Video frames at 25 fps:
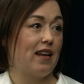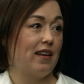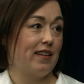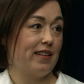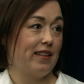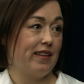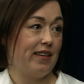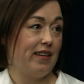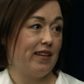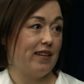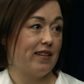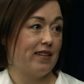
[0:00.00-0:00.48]

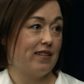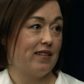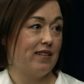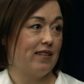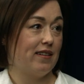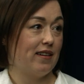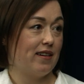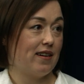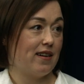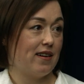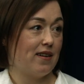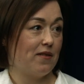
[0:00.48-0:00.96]
clear
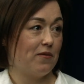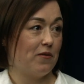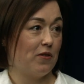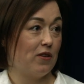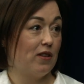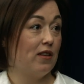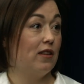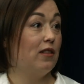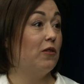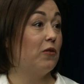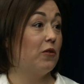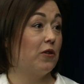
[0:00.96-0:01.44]
for
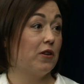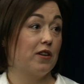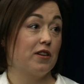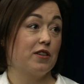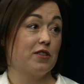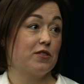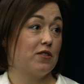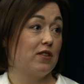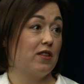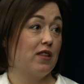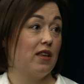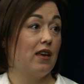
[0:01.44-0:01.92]
the
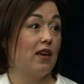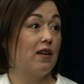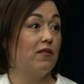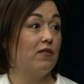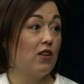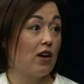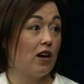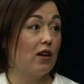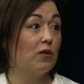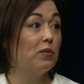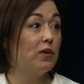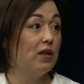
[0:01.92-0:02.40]
lawyers, or they have
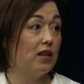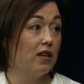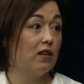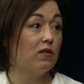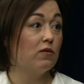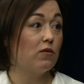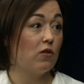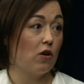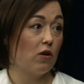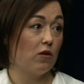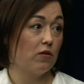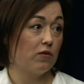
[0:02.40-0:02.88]
not been
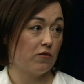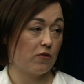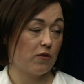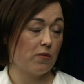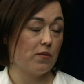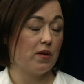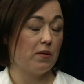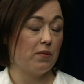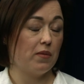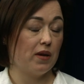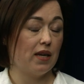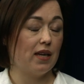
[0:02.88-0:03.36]
involved from
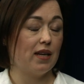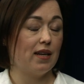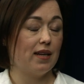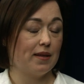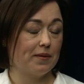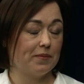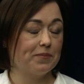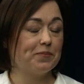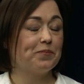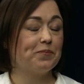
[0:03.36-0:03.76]
the beginning.